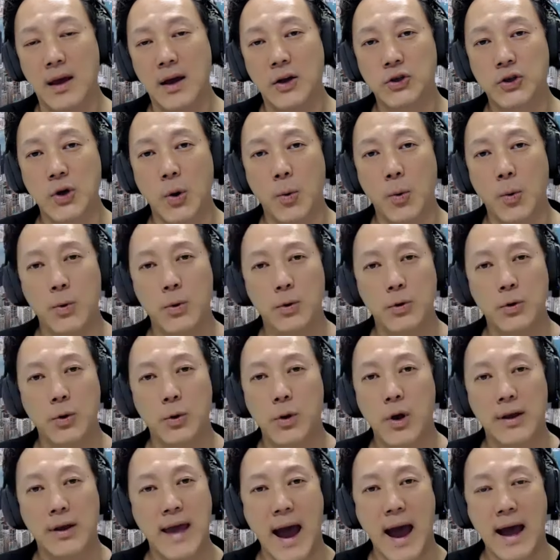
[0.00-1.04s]
So you
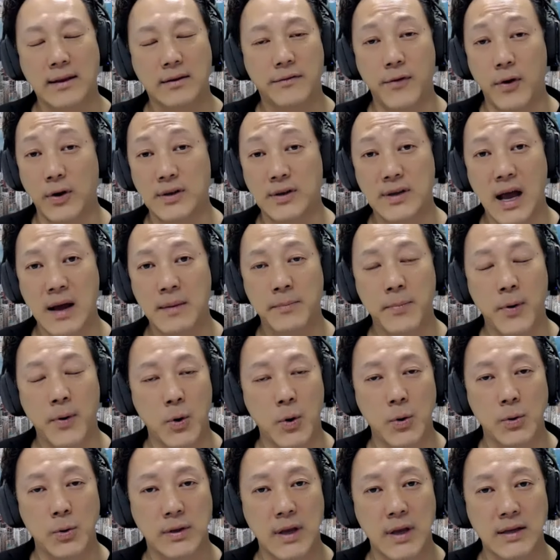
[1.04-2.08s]
look at, for
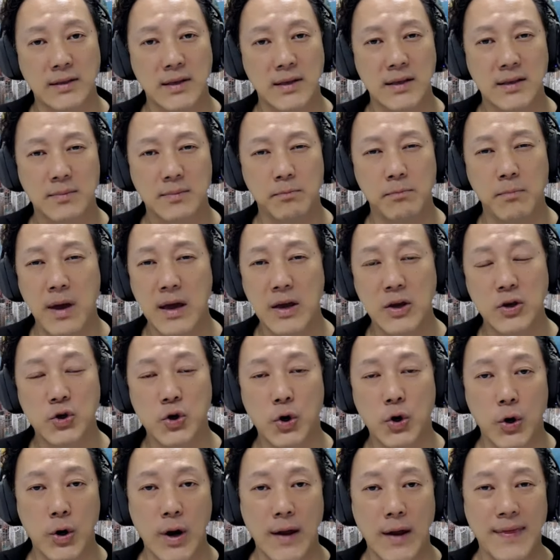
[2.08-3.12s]
example, there's this
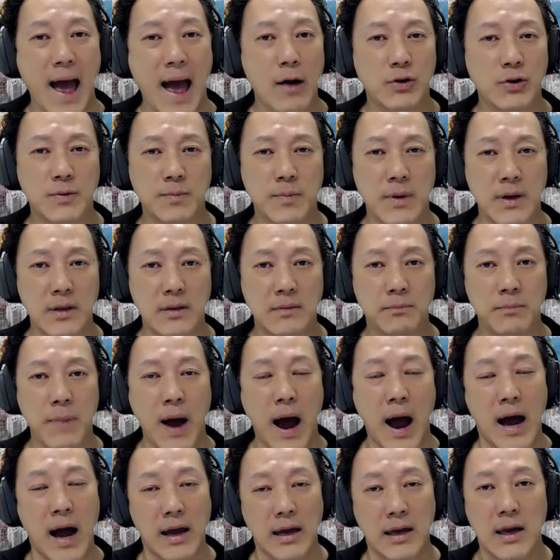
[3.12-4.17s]
major announcement
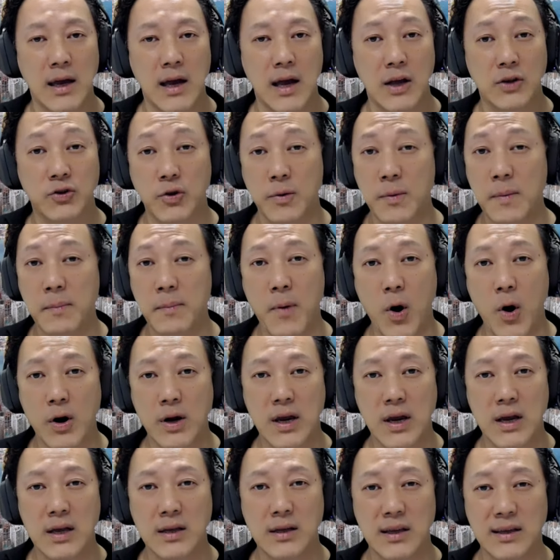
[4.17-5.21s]
by JP
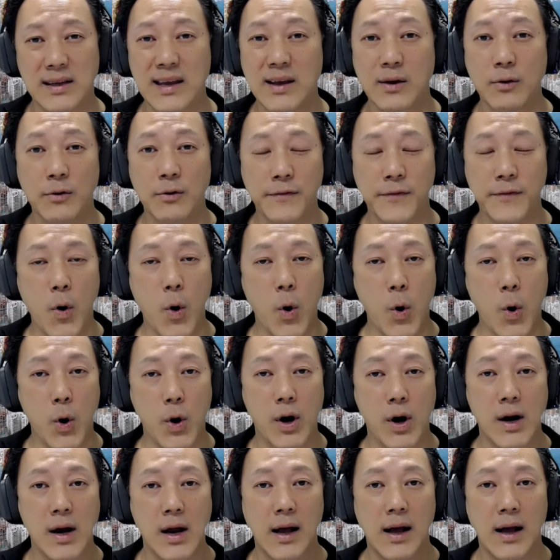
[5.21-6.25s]
Morgan in Q4
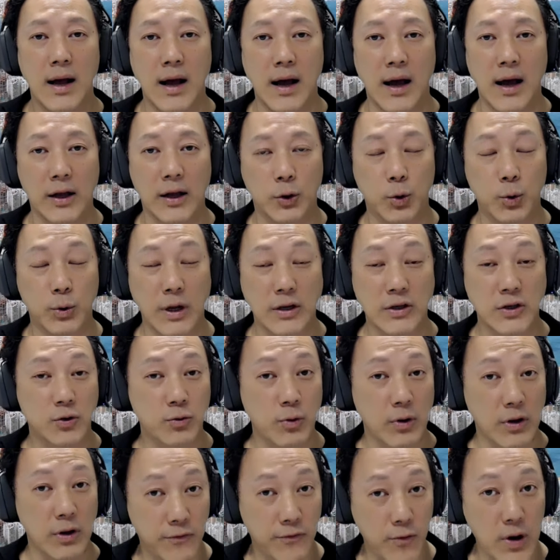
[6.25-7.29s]
uh,
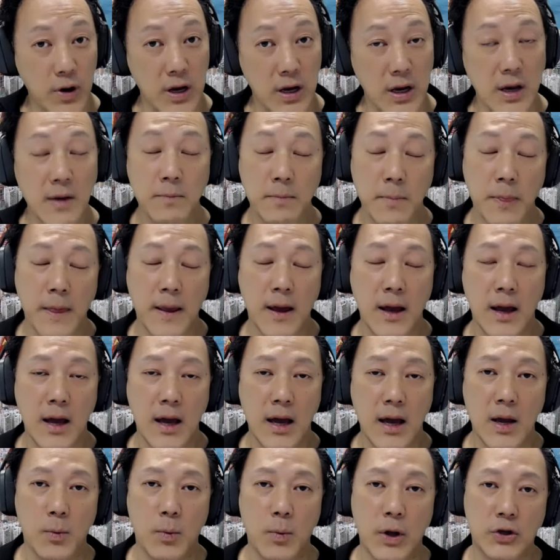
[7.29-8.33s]
2023,
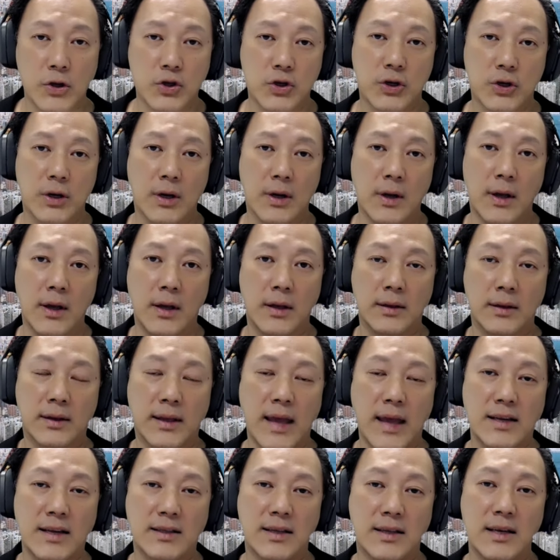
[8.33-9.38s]
in which
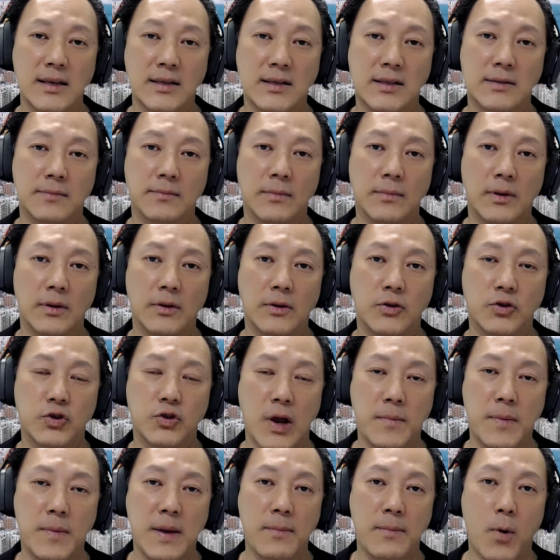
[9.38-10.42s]
there's this
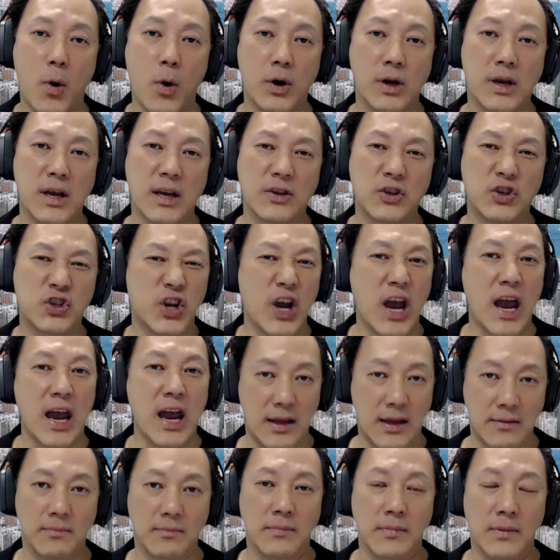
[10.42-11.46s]
JP Morgan
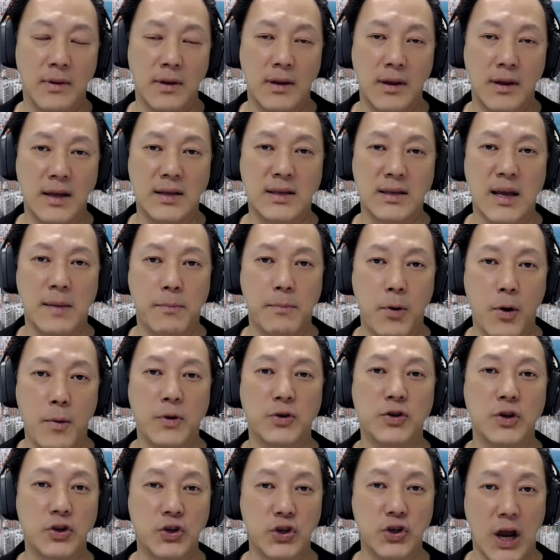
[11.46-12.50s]
chain. It's a
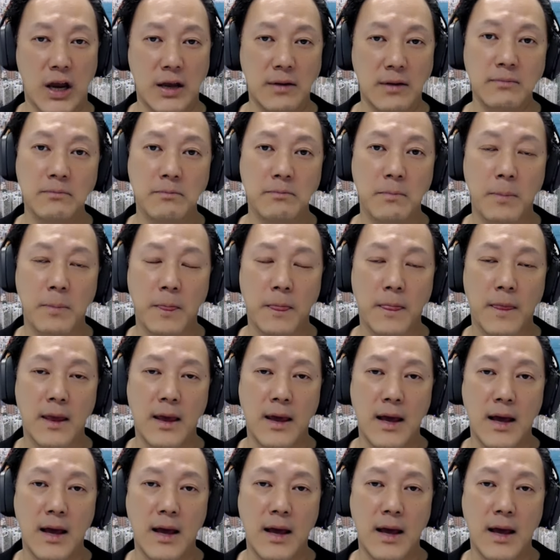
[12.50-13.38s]
permission chain. Mm-hmm.